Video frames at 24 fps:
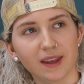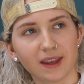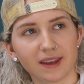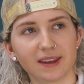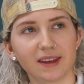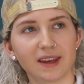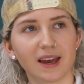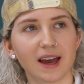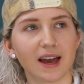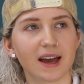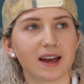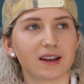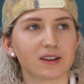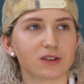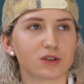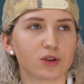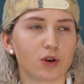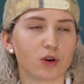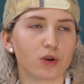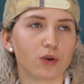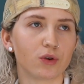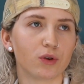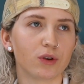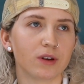Yeah,
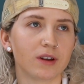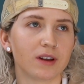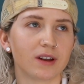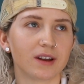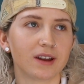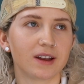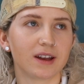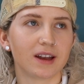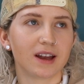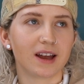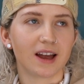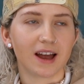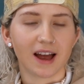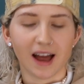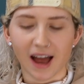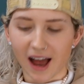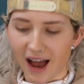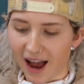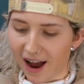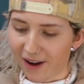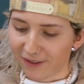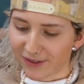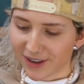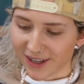so
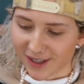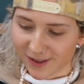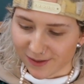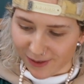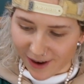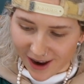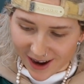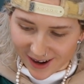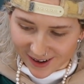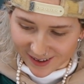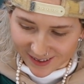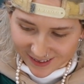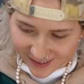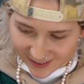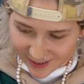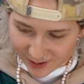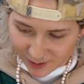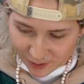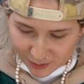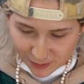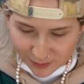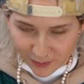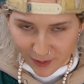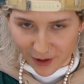I have this fan
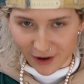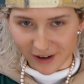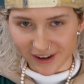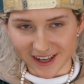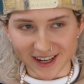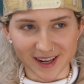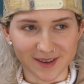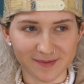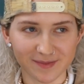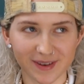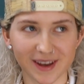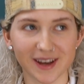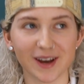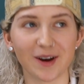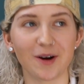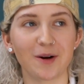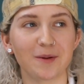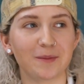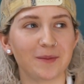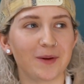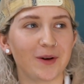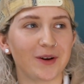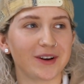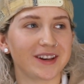called Marley, big
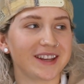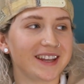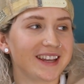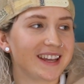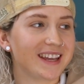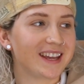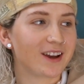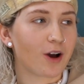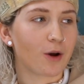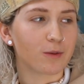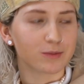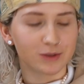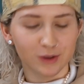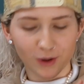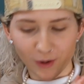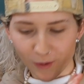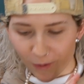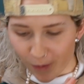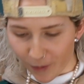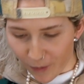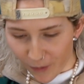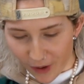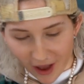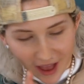up Marley. He comes to
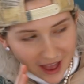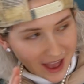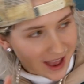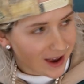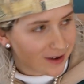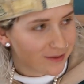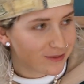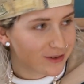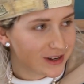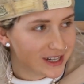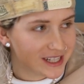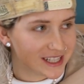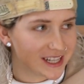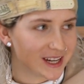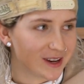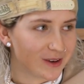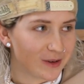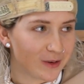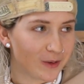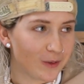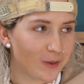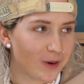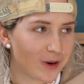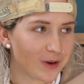every
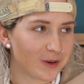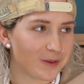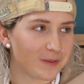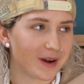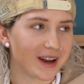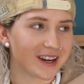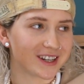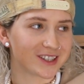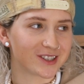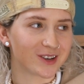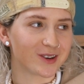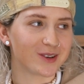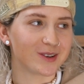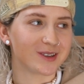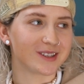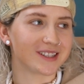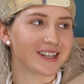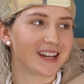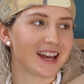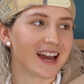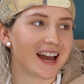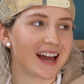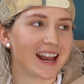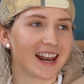single one of my shows,
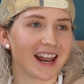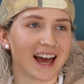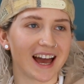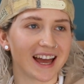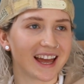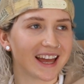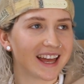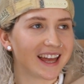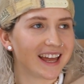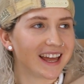like,